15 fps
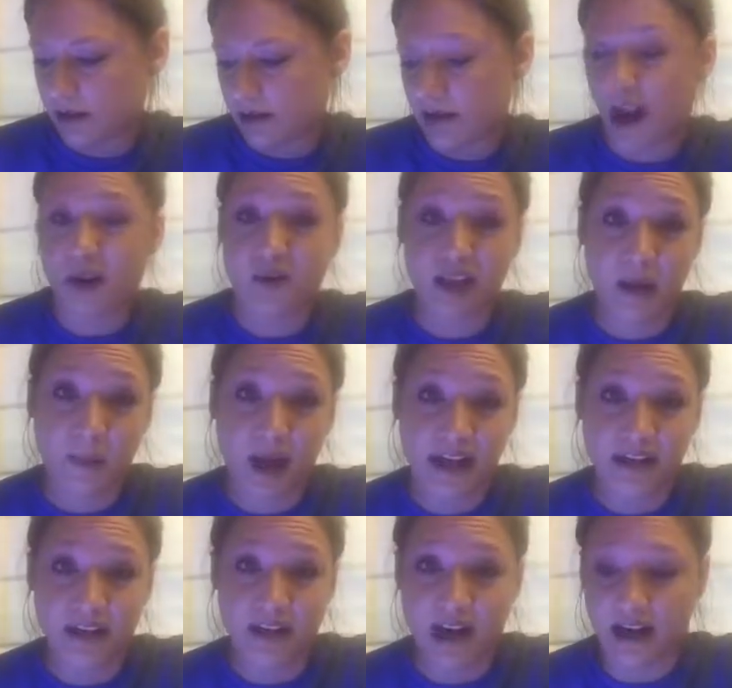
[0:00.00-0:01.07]
I really
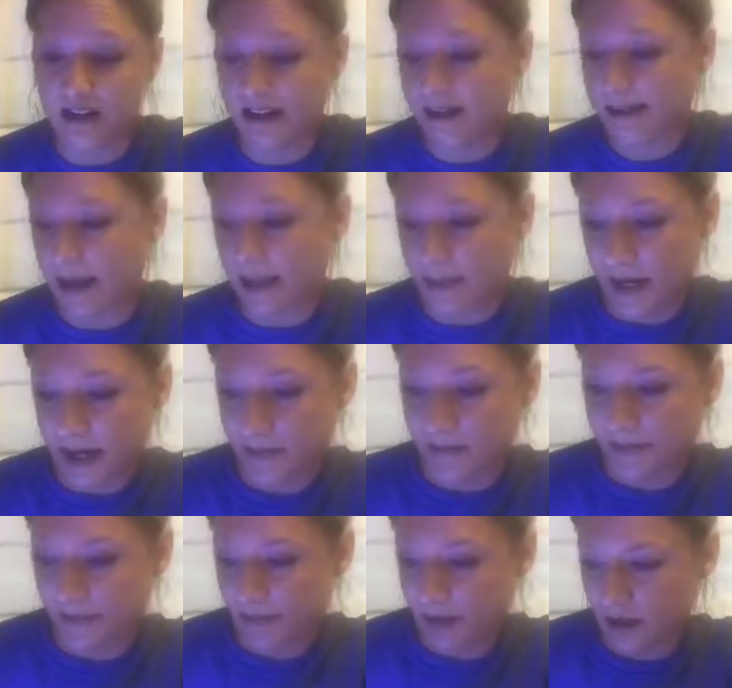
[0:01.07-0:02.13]
painted kind of sloppy,
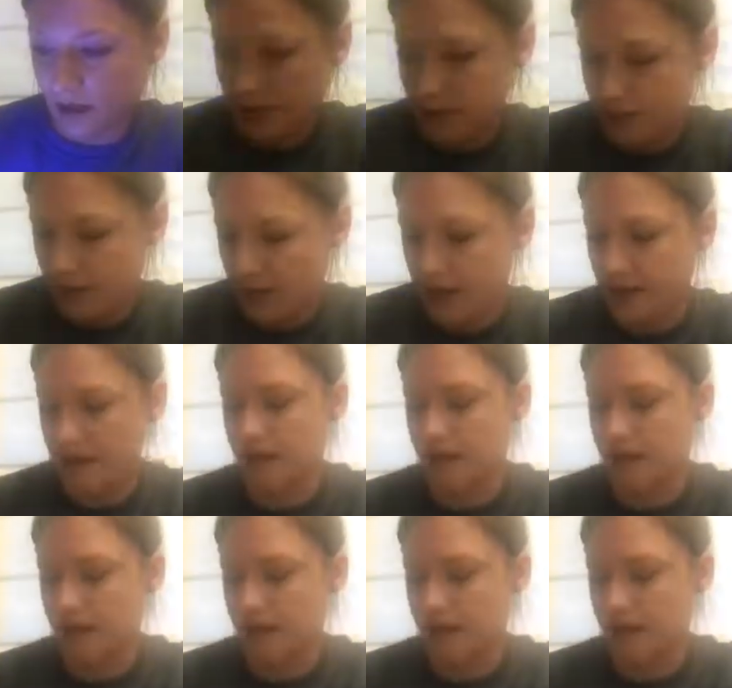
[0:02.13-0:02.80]
but